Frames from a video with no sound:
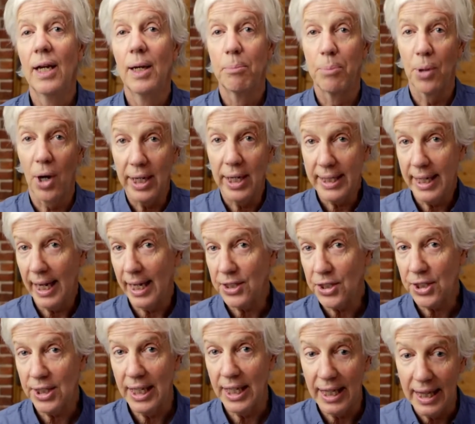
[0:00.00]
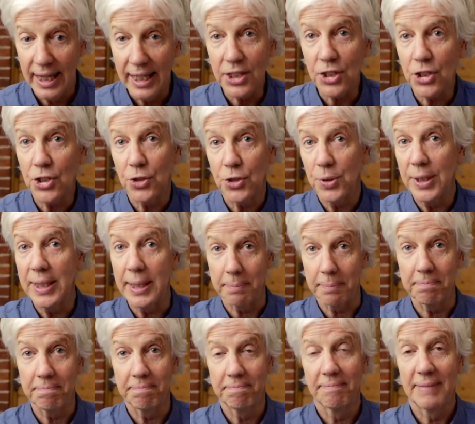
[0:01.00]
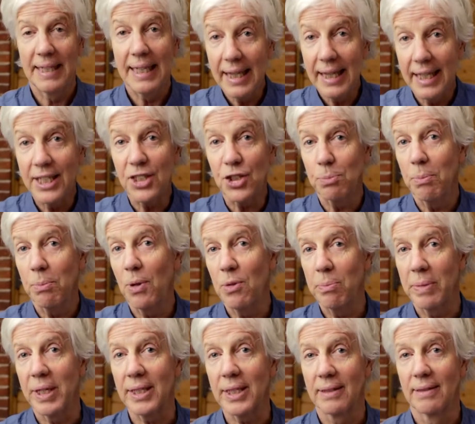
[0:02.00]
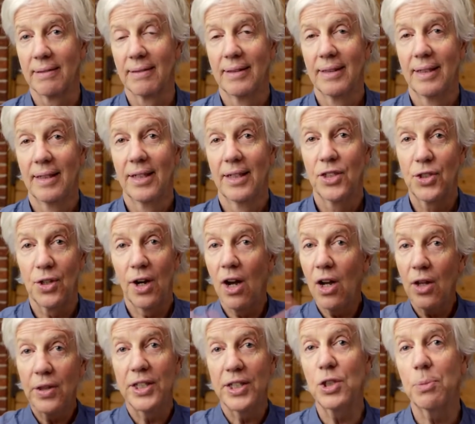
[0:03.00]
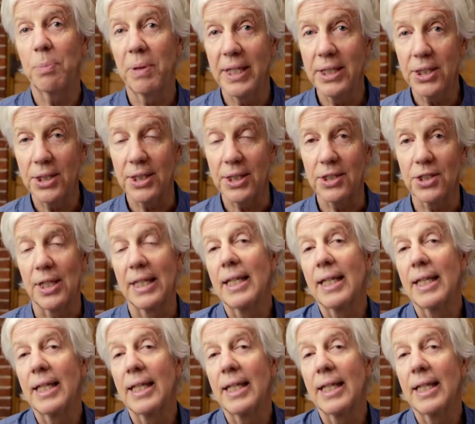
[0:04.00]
broadcasting this stream in this moment to all these places.